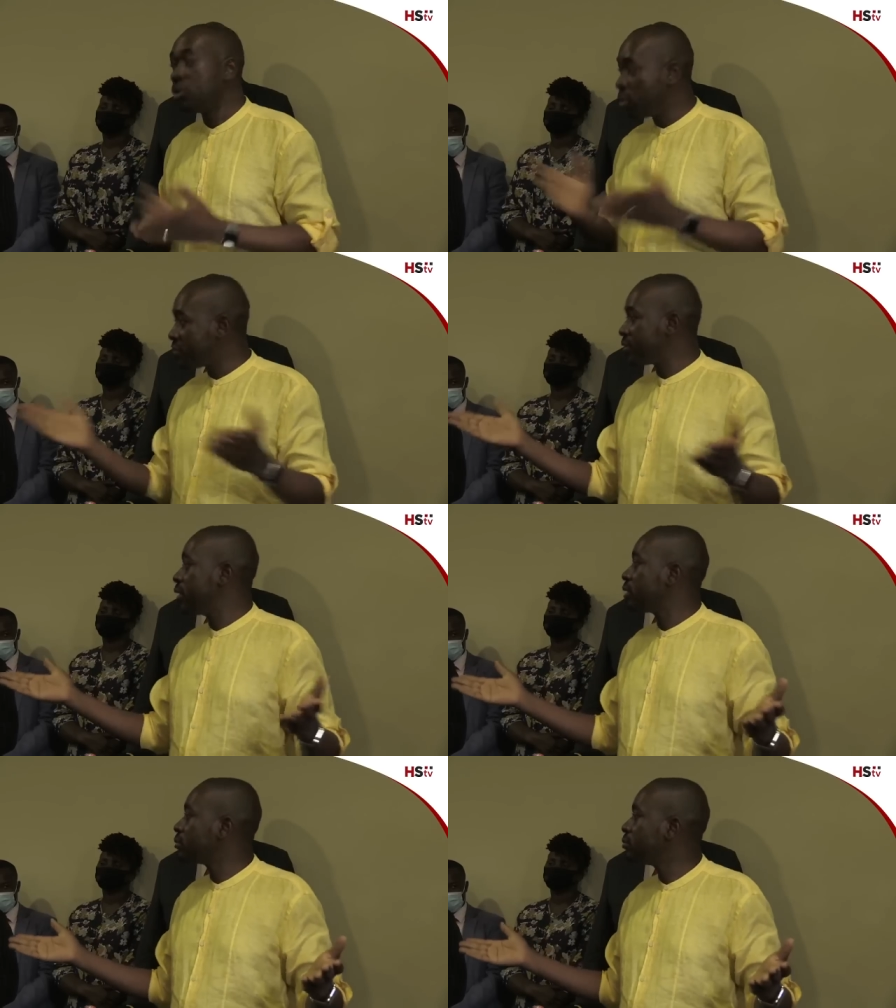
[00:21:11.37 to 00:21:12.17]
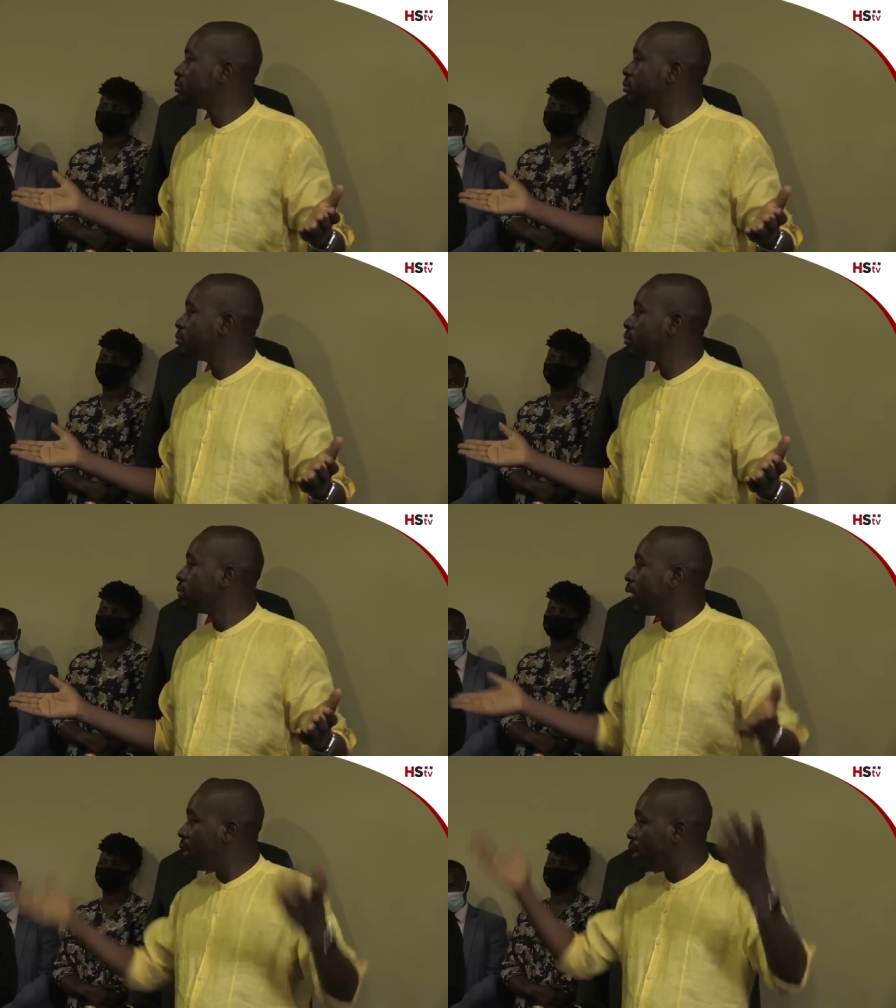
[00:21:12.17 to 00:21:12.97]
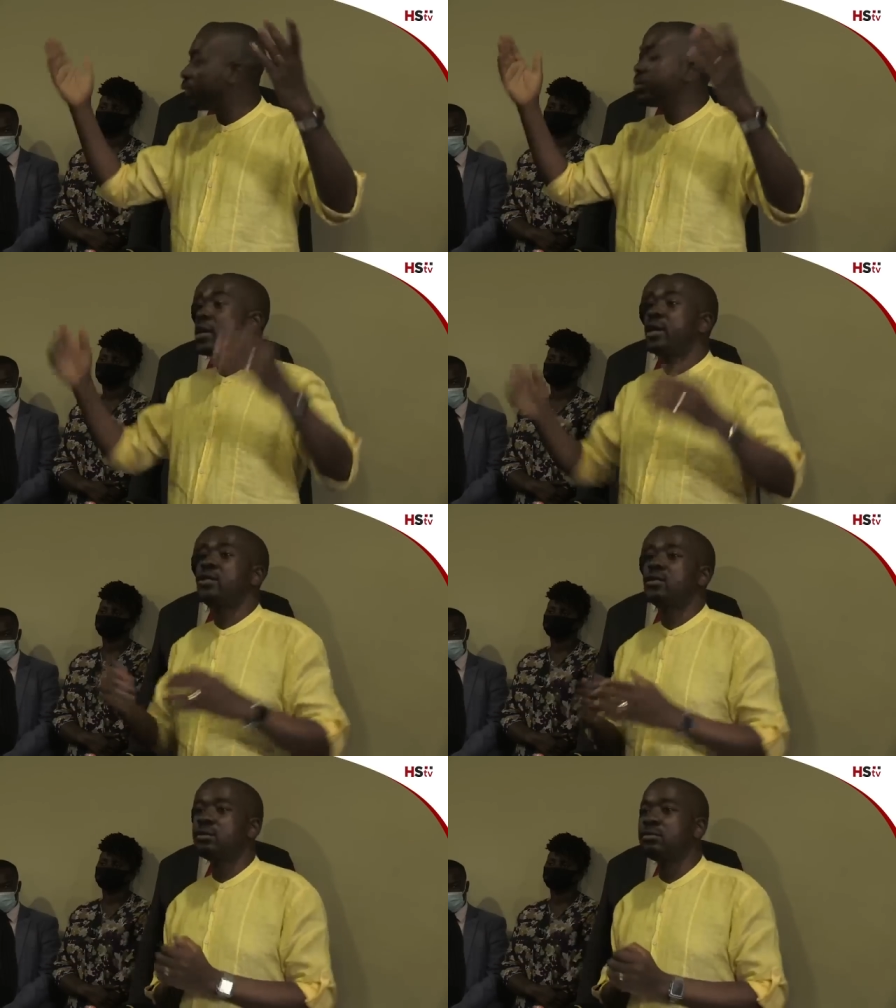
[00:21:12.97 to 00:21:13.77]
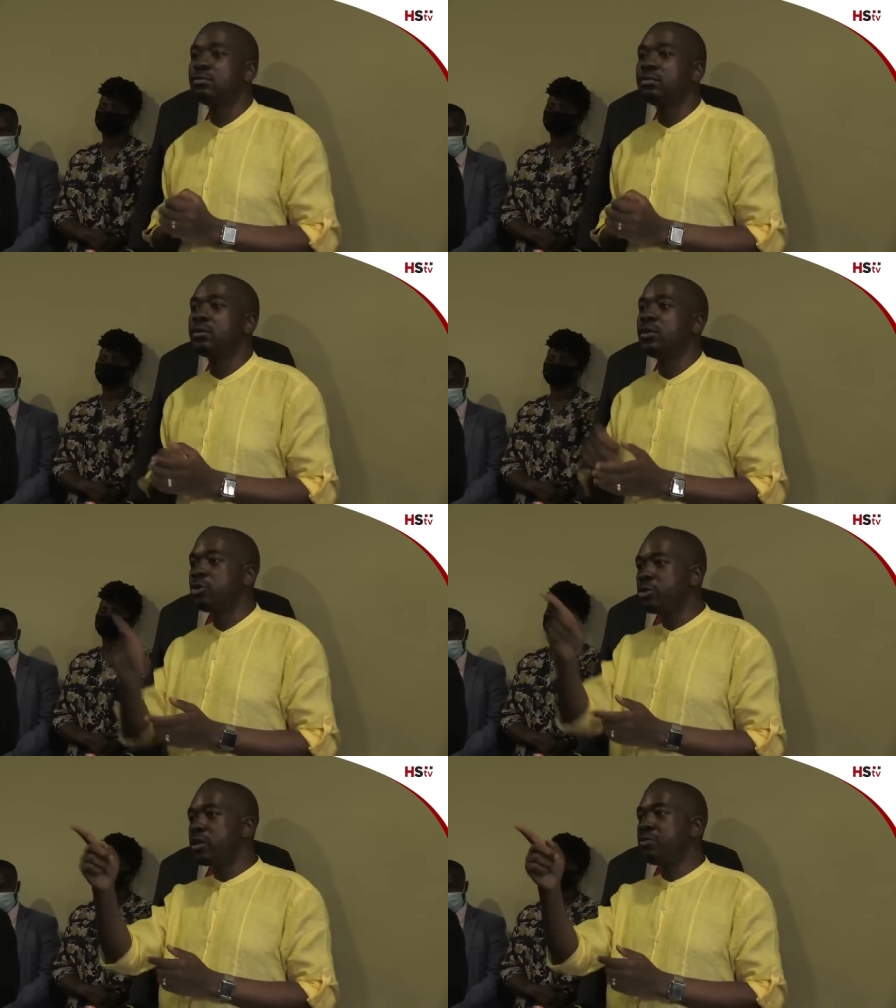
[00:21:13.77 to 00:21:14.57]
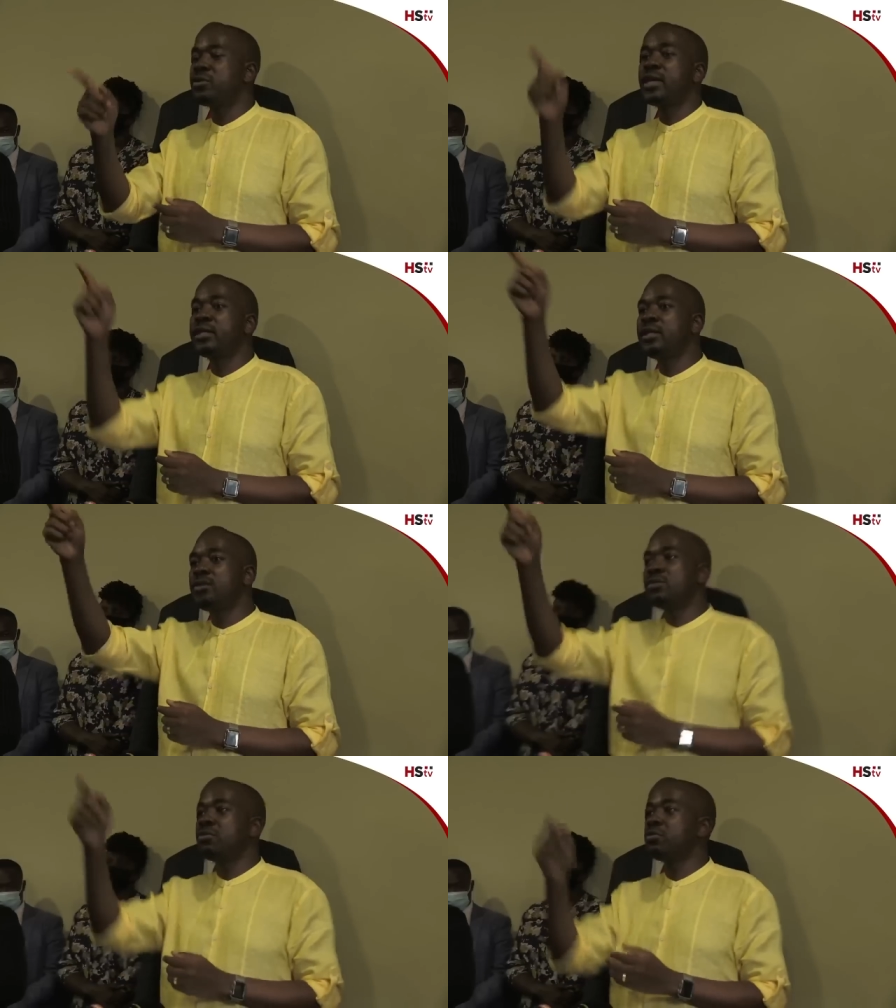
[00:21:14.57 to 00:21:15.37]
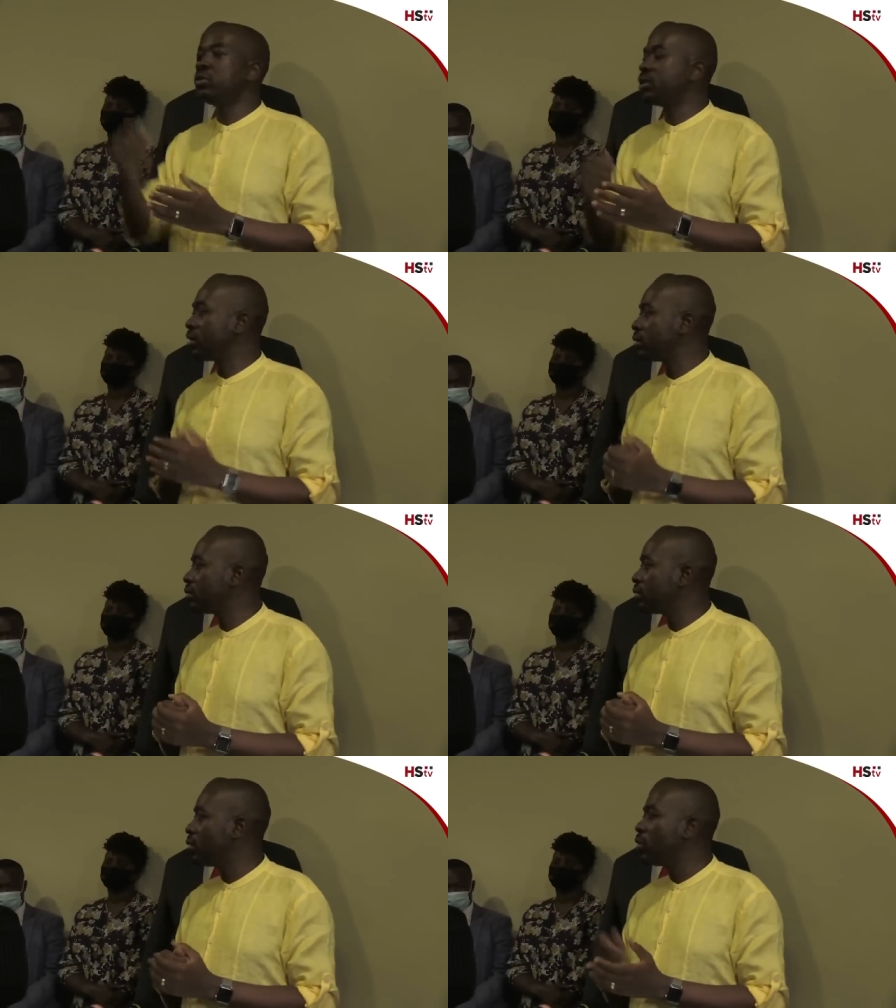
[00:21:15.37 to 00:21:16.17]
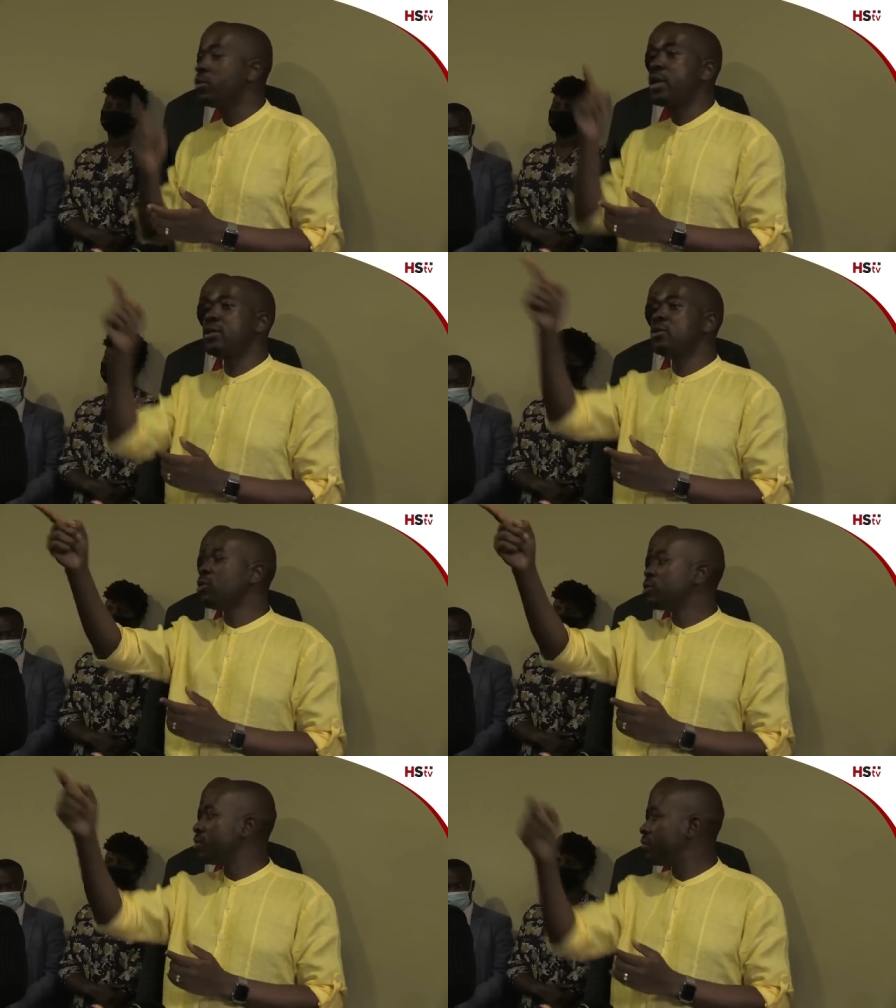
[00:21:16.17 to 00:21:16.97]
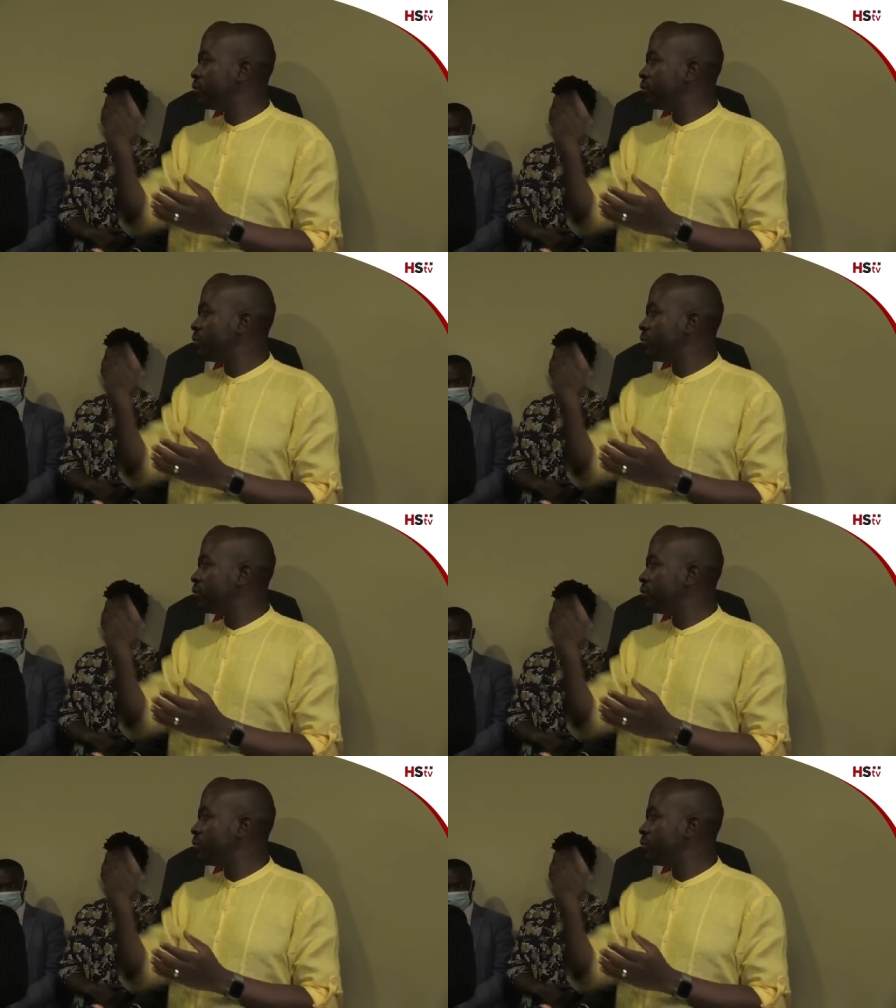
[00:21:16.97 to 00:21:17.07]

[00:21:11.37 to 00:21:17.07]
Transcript: You have seen it. And we are ready to give you that key to the future. We are the door to the